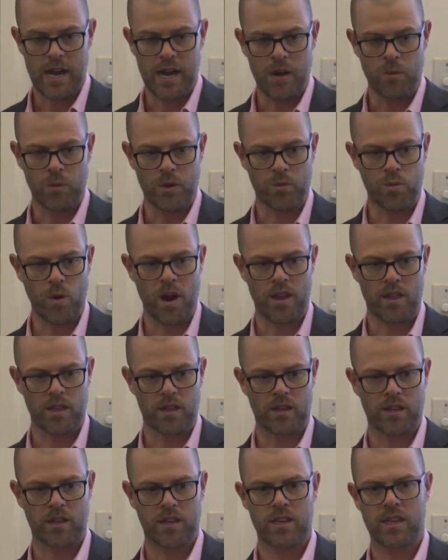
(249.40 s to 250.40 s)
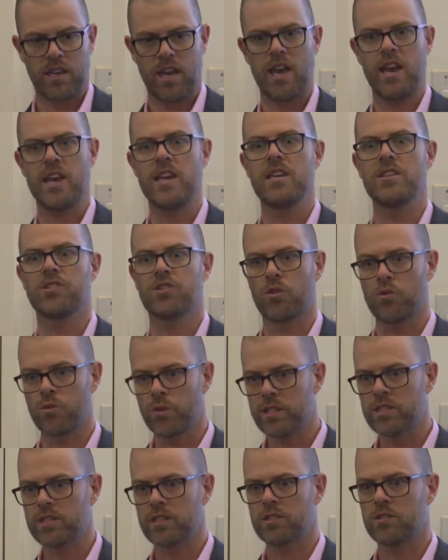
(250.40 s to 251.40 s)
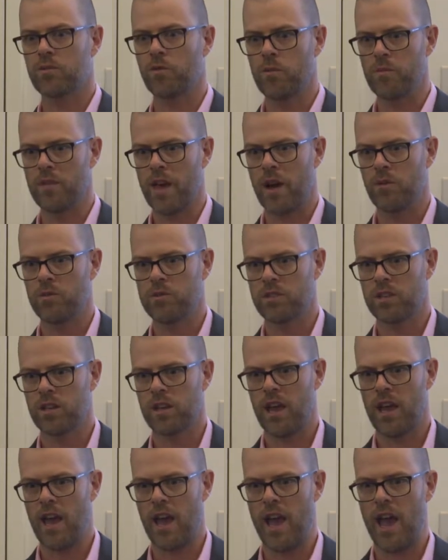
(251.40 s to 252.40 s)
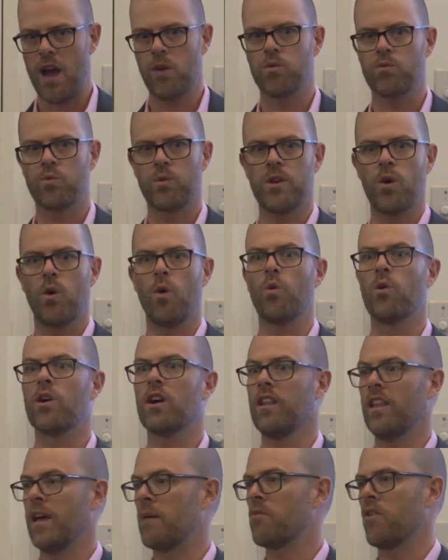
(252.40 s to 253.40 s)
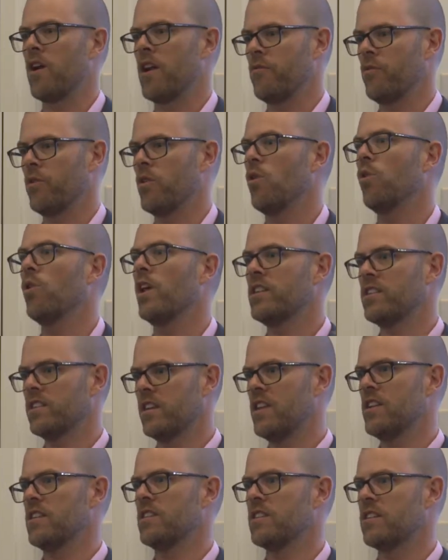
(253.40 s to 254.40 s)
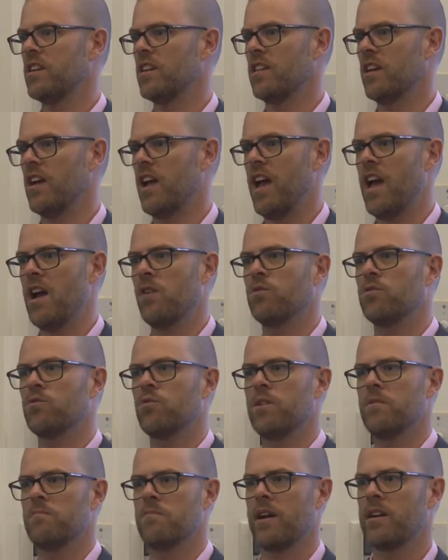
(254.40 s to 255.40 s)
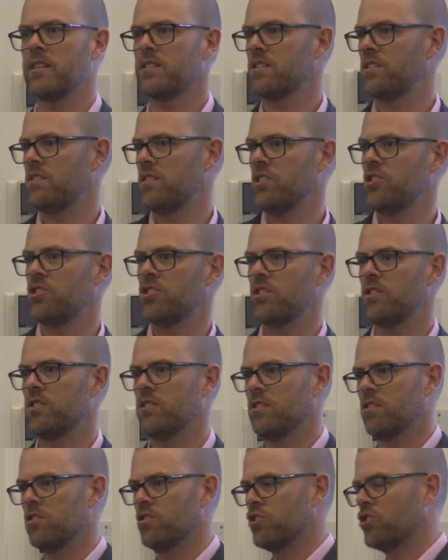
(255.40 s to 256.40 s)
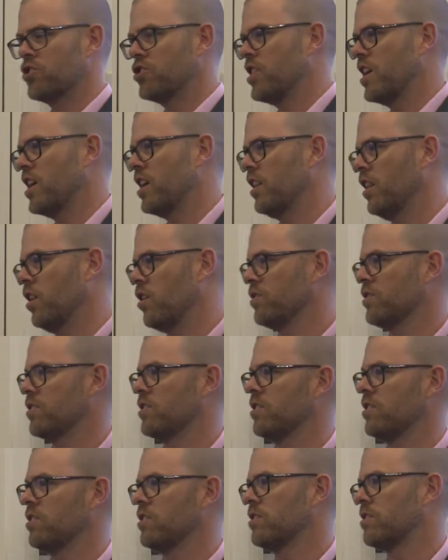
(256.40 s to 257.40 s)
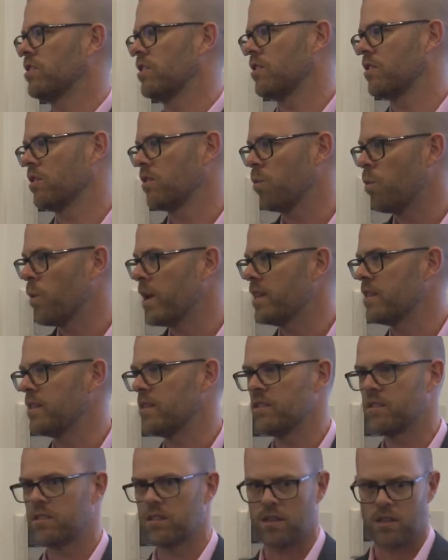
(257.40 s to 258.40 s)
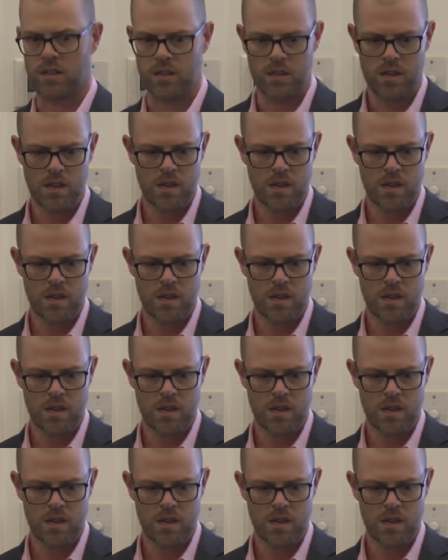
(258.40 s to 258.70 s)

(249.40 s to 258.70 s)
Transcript: with one of the key sort of risks from that was, how would we all collaborate? If we all had to get in together, how would we make decisions and share losses and the wins and